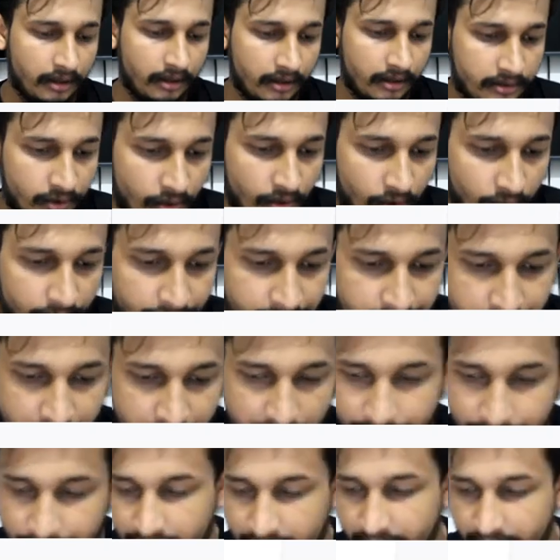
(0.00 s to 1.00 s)
So over here
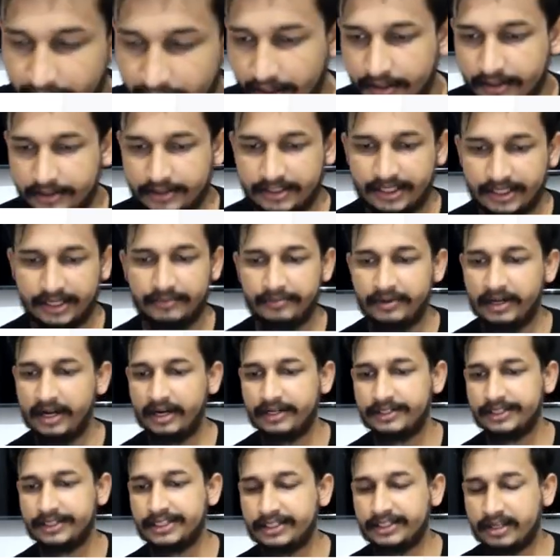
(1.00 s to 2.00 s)
we'll understand. We
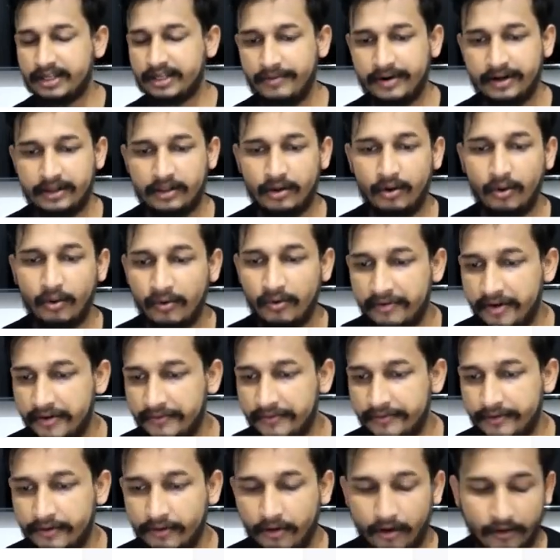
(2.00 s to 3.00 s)
had just covered the
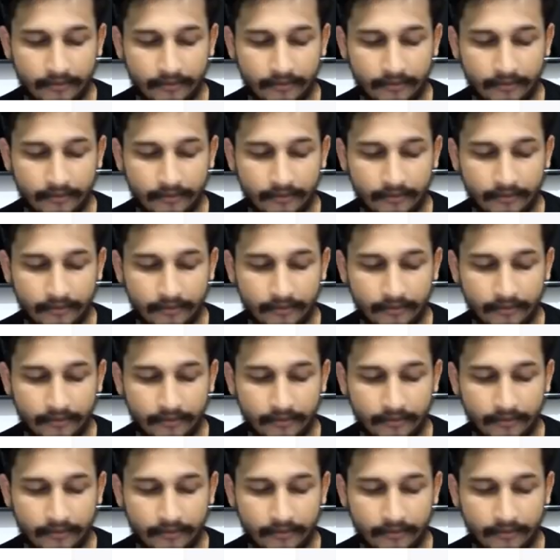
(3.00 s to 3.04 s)
overview